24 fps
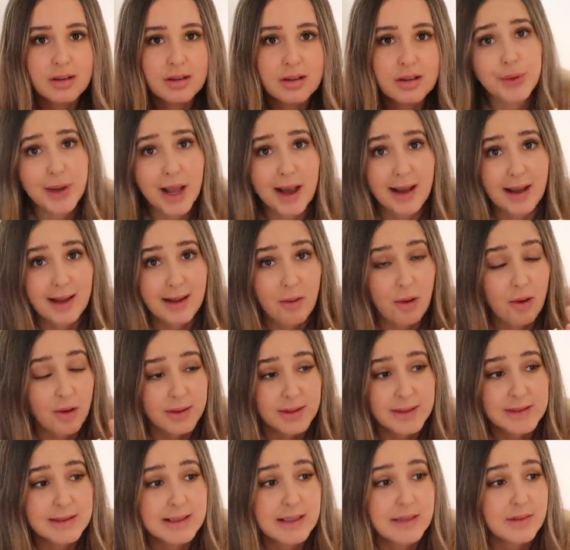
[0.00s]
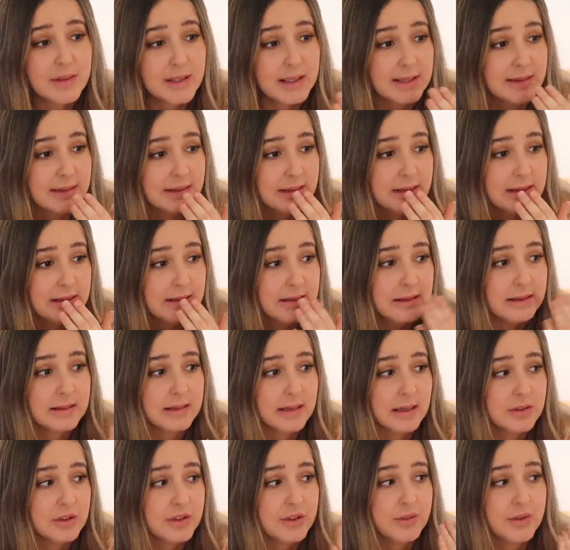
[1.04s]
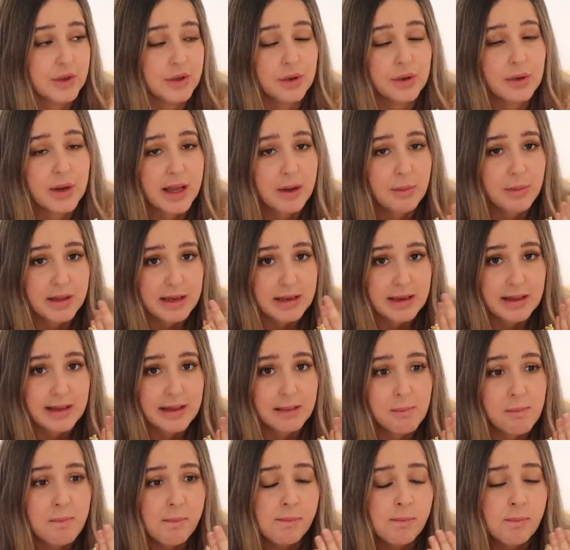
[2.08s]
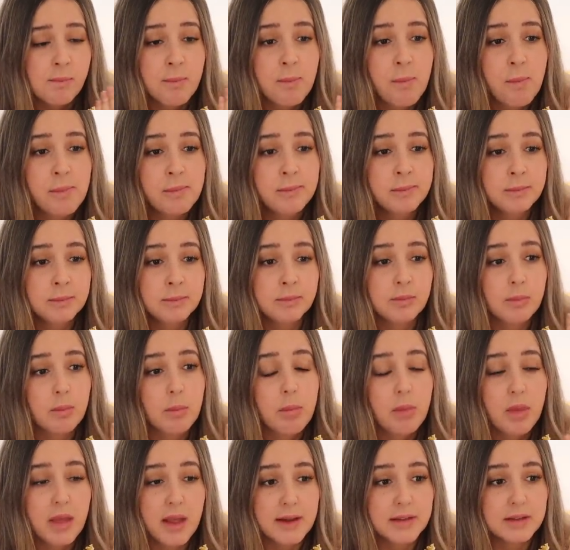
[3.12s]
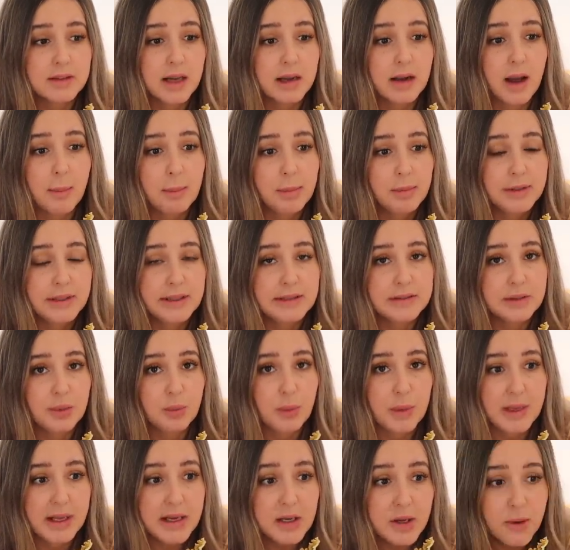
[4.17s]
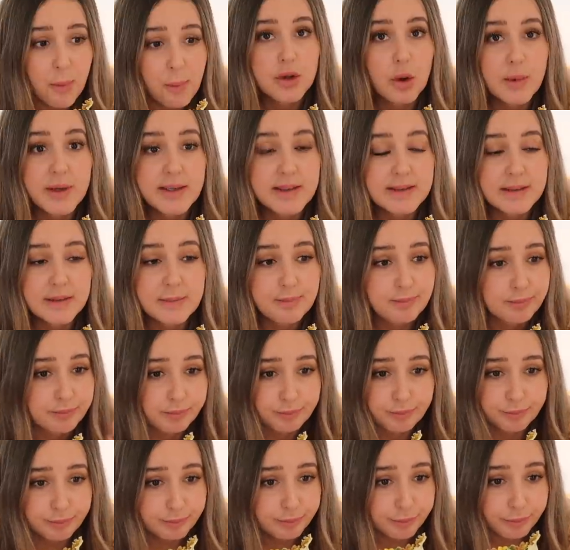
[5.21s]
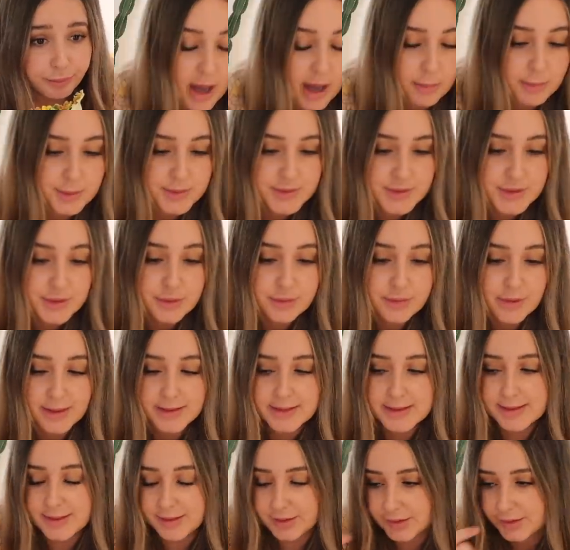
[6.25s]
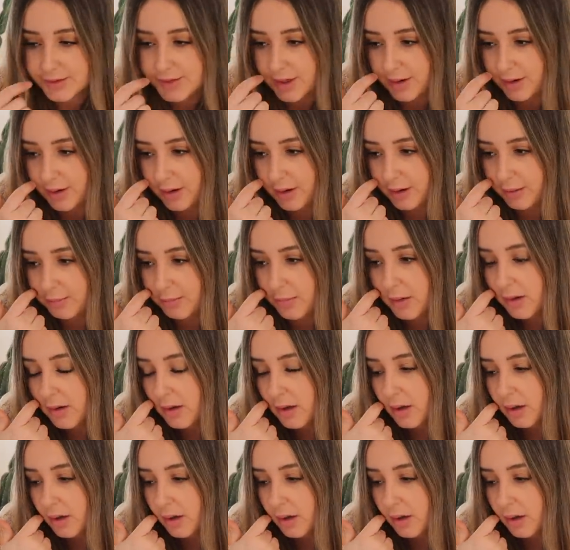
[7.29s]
So yeah, honestly, I feel like it's the easiest lunch if you're okay with eating this a couple days a week. So easy. I will see you at dinner time